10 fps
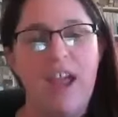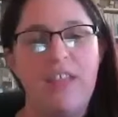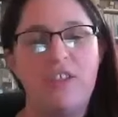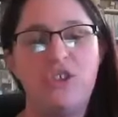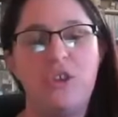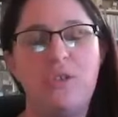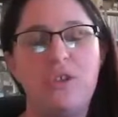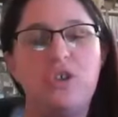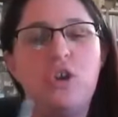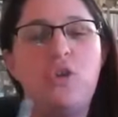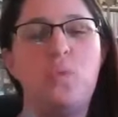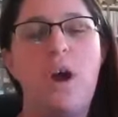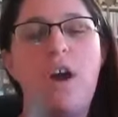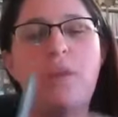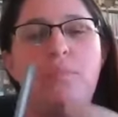the two
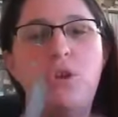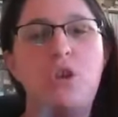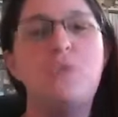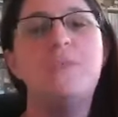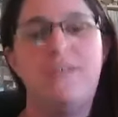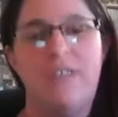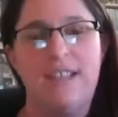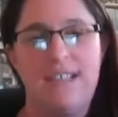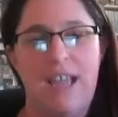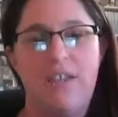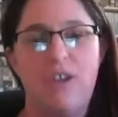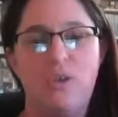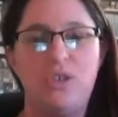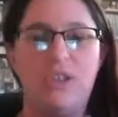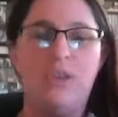work beautifully together.
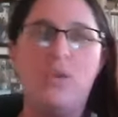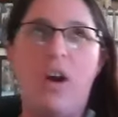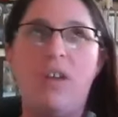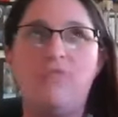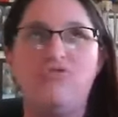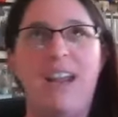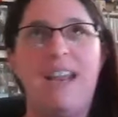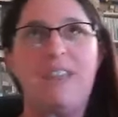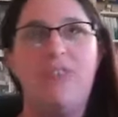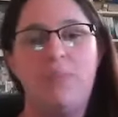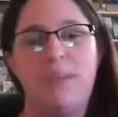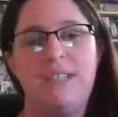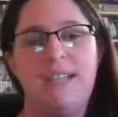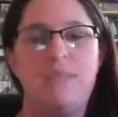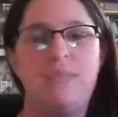You can't really run a
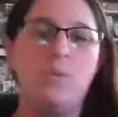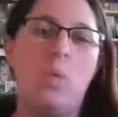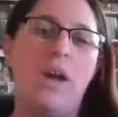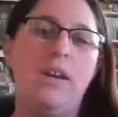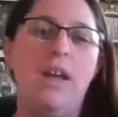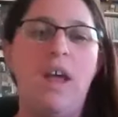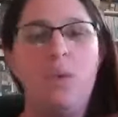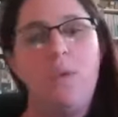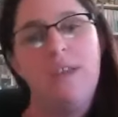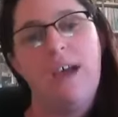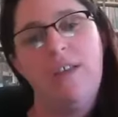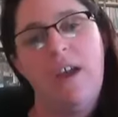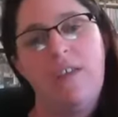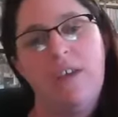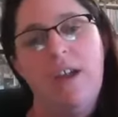business with one without
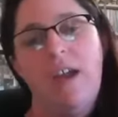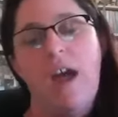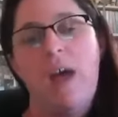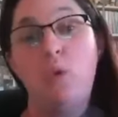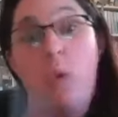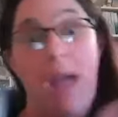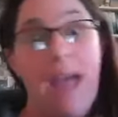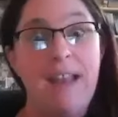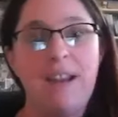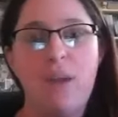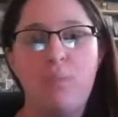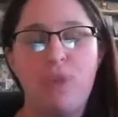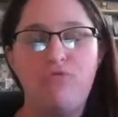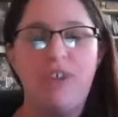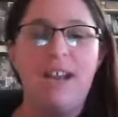the other. You can,
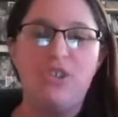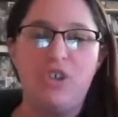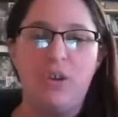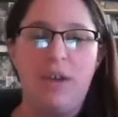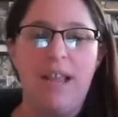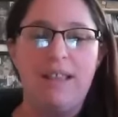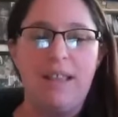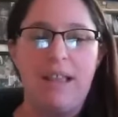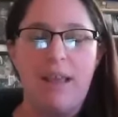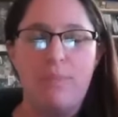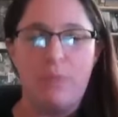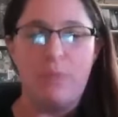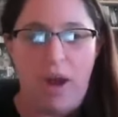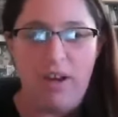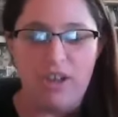but really and truly, that the
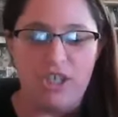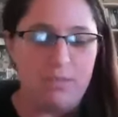partnership